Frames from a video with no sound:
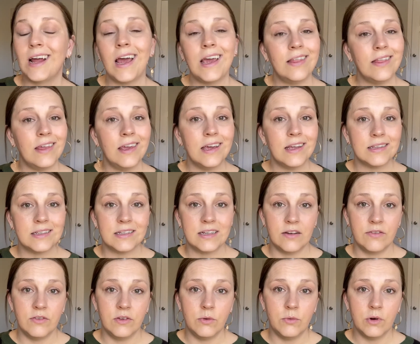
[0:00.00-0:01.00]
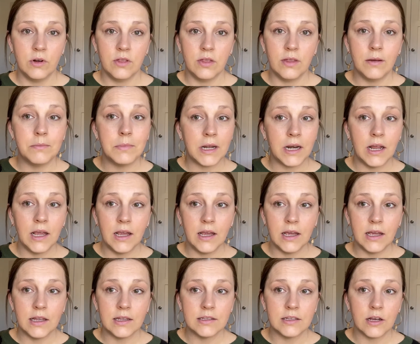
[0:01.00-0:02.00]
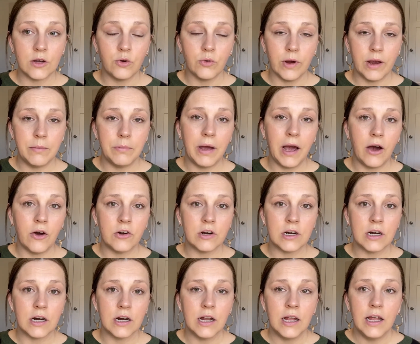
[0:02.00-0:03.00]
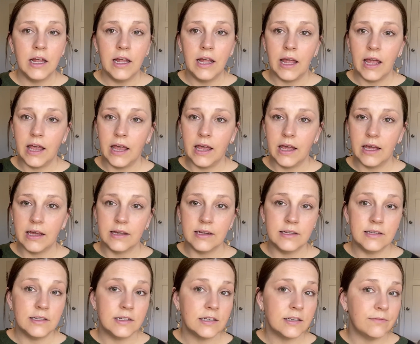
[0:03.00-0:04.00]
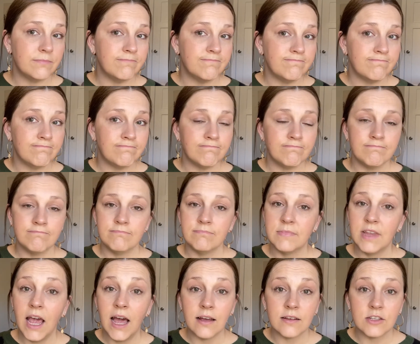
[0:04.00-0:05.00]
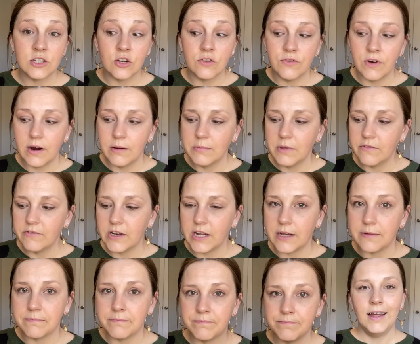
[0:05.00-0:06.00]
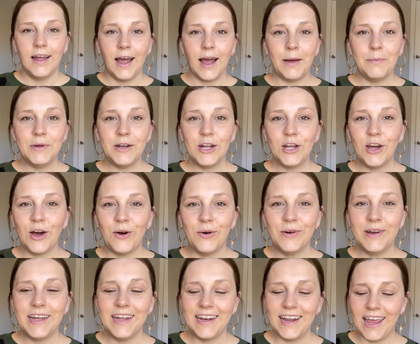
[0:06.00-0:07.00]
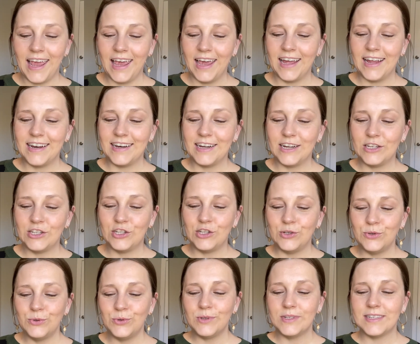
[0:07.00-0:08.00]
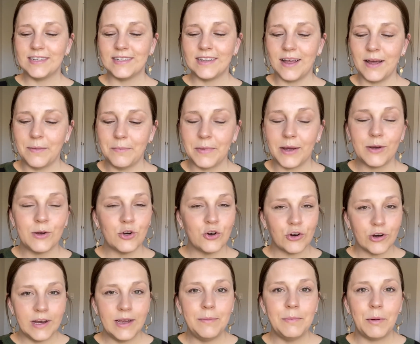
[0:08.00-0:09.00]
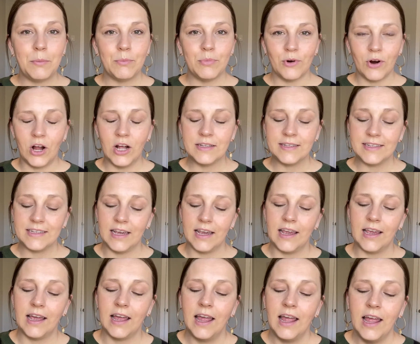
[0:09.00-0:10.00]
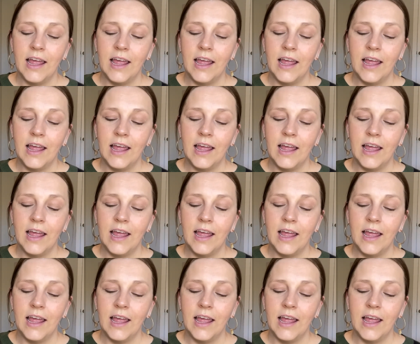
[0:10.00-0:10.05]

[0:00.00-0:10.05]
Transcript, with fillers: I think it's definitely worth the money. It's a great powder. And yeah, so far I'm loving it. I'm going to go in and do some cream bronzing.